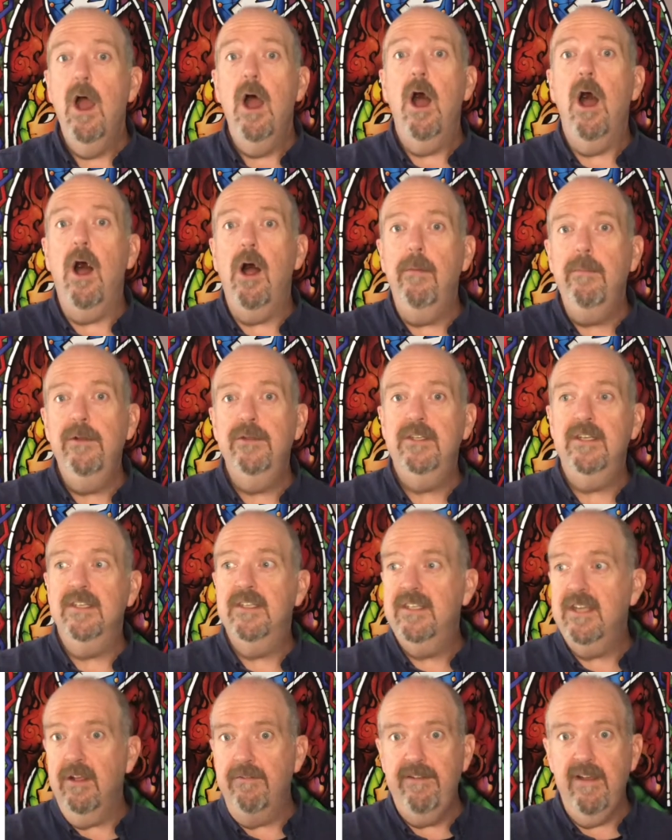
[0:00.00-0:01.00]
almost as
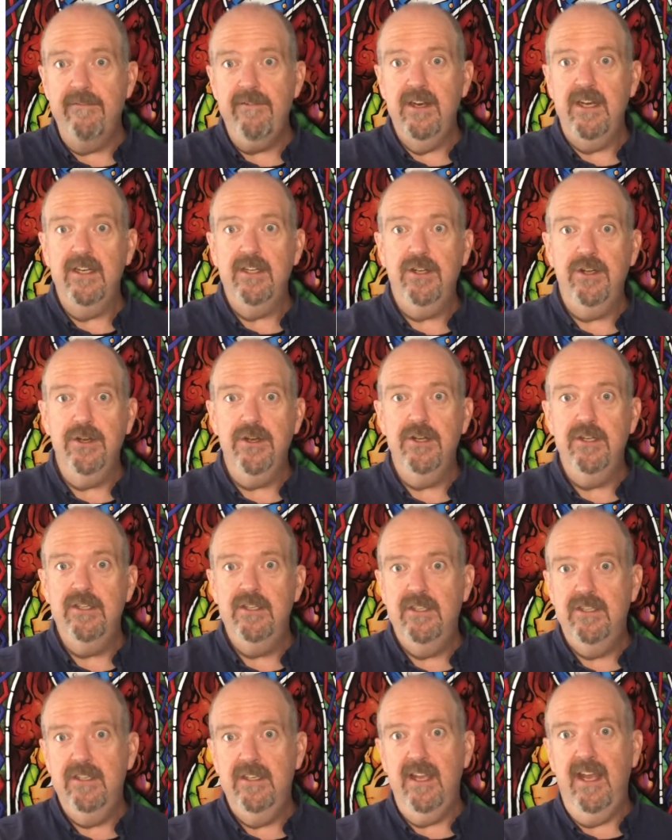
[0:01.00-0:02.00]
self-evident
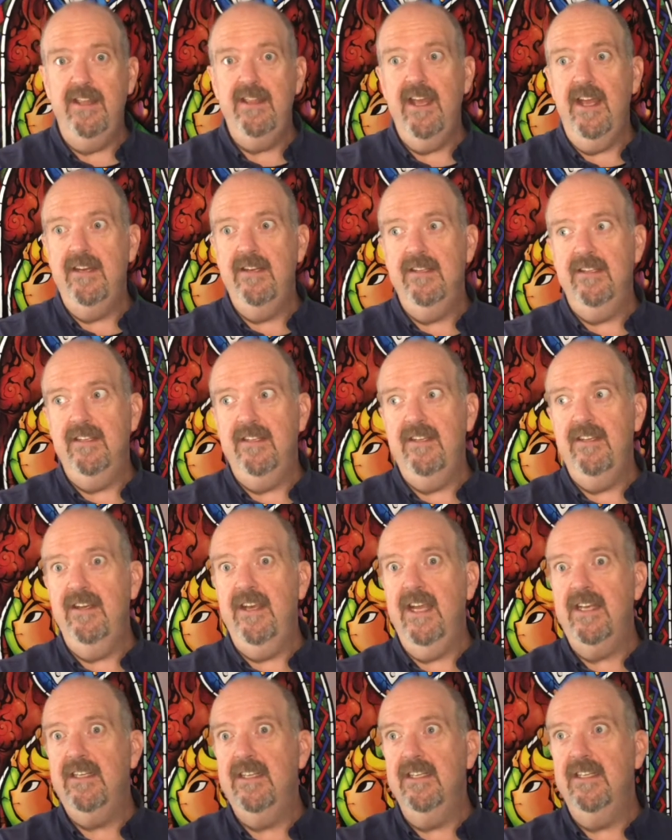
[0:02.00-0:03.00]
goods, and then you
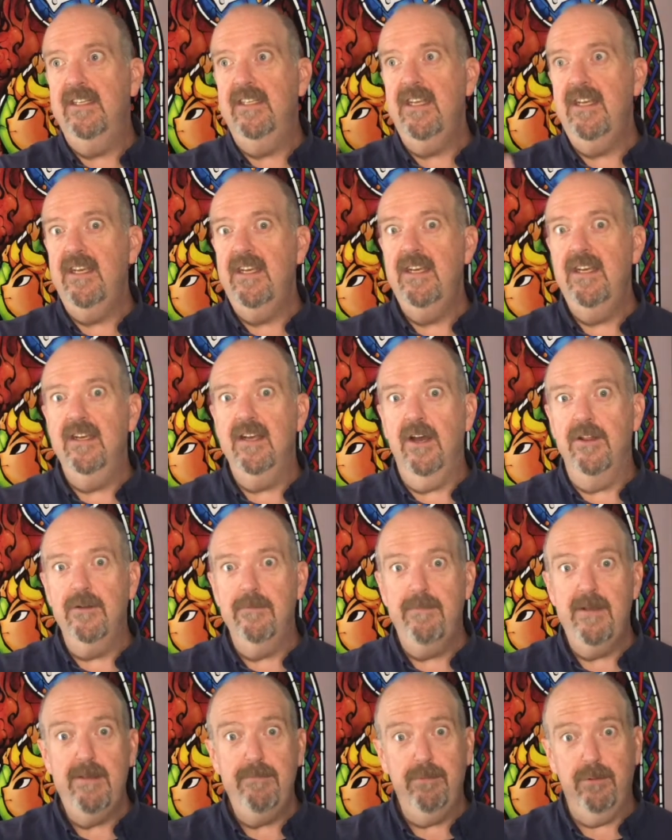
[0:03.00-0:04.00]
get to see other
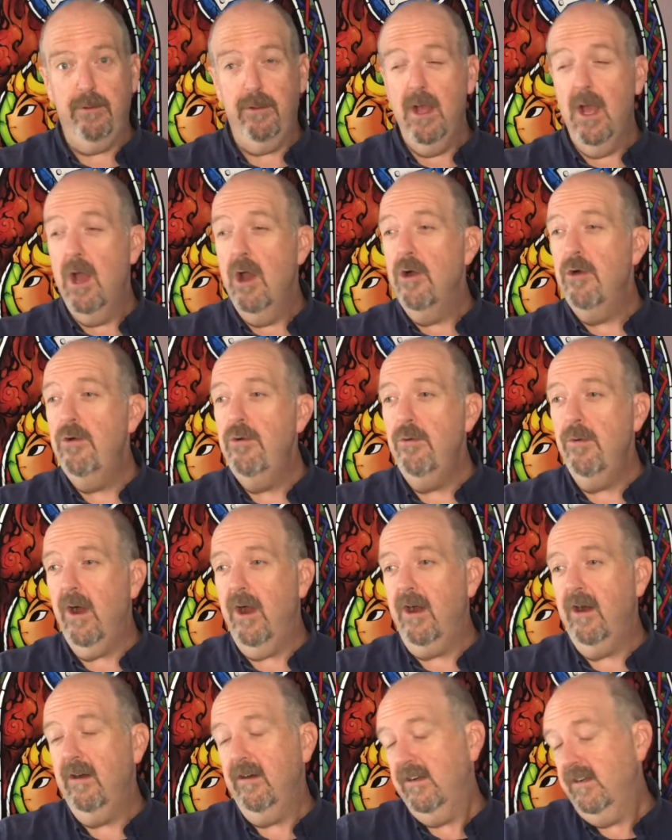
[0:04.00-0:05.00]
people who
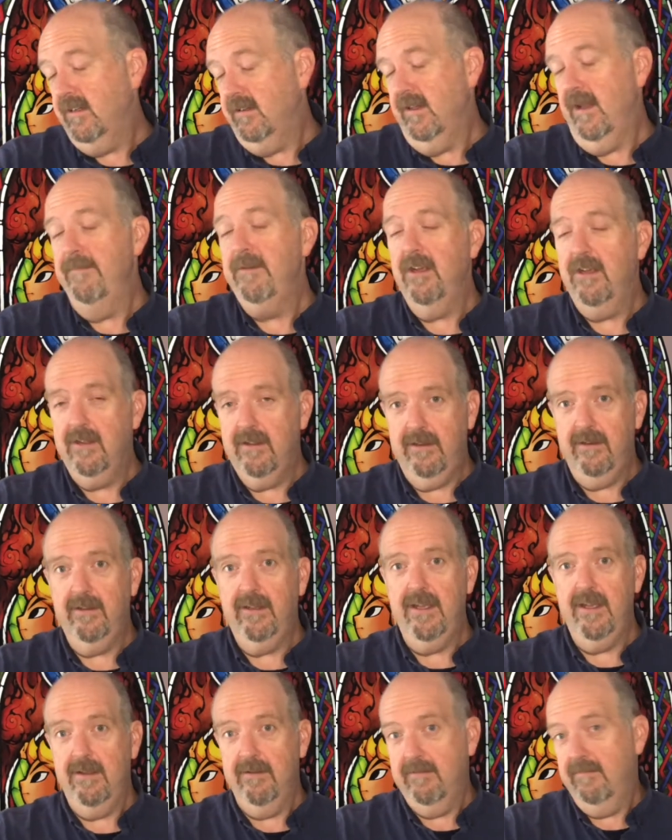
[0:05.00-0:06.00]
are, I mean,
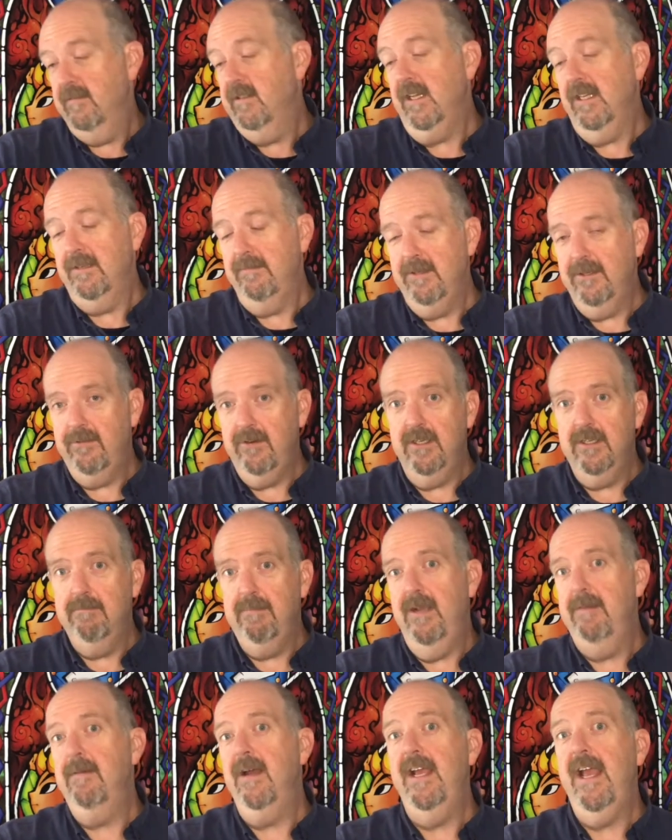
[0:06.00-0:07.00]
clearly Sesame Street is
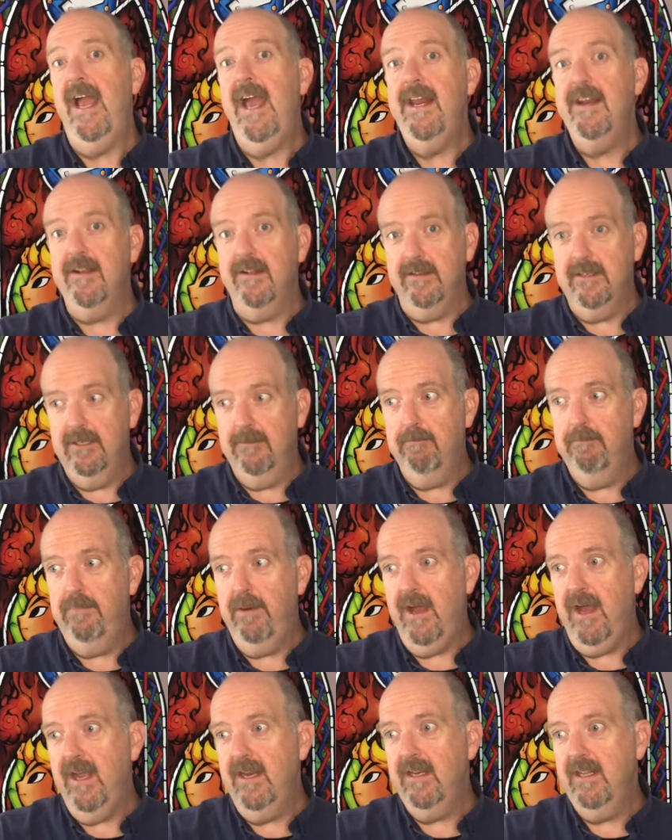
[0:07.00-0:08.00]
made by adults,
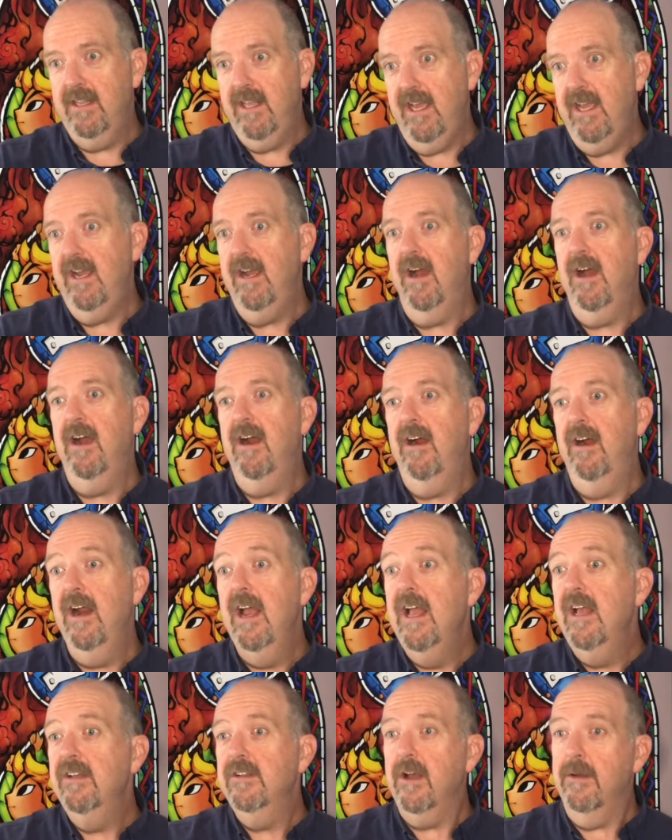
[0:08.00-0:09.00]
but they are
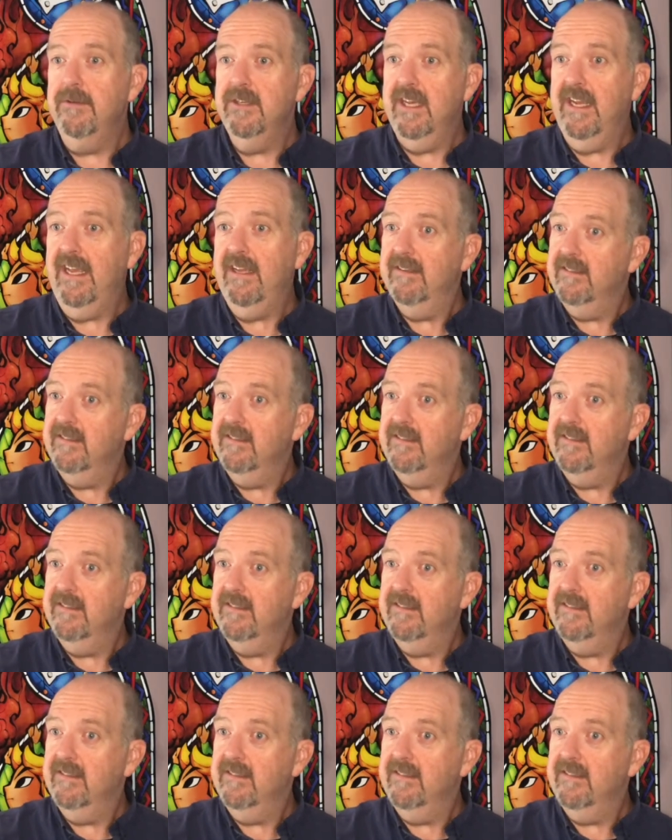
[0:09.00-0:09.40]
almost like,